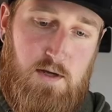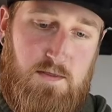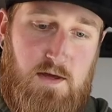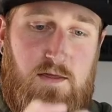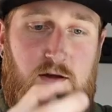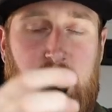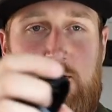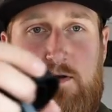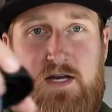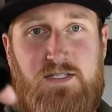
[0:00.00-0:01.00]
get that thing on
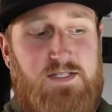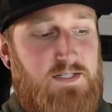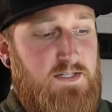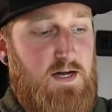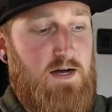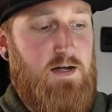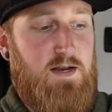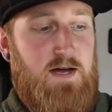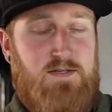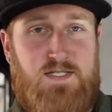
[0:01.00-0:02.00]
there nice and snug.
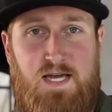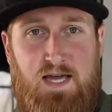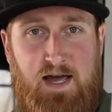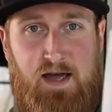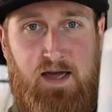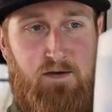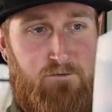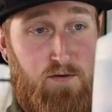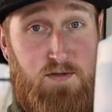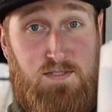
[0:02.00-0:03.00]
Now say I
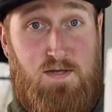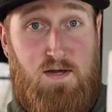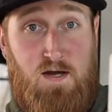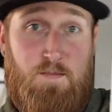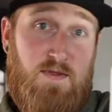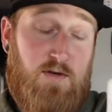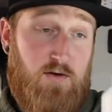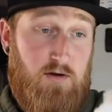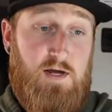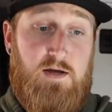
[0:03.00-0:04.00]
filled this thing up at the
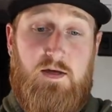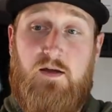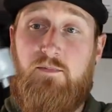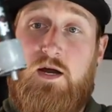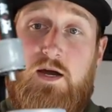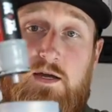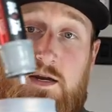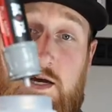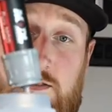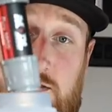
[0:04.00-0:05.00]
creek that I've been
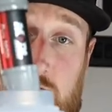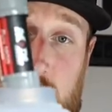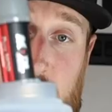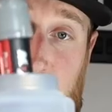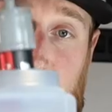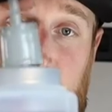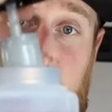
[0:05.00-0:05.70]
hiking next to, I can